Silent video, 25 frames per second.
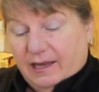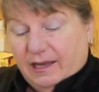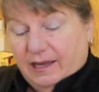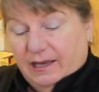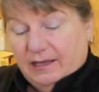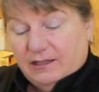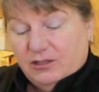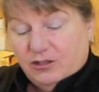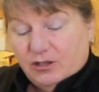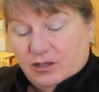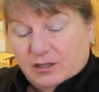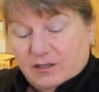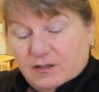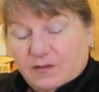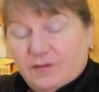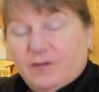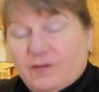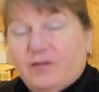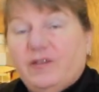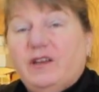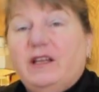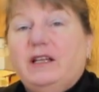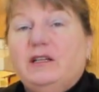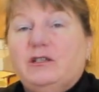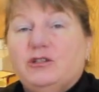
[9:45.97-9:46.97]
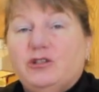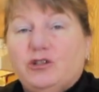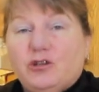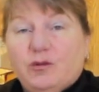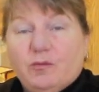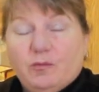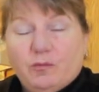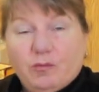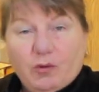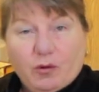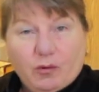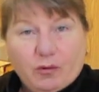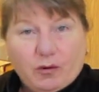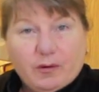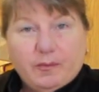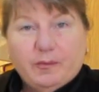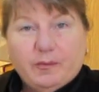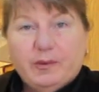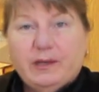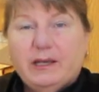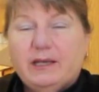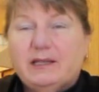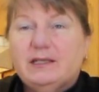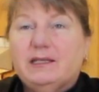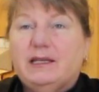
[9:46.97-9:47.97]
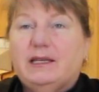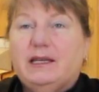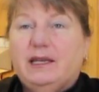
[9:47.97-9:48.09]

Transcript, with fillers: it just fills you more because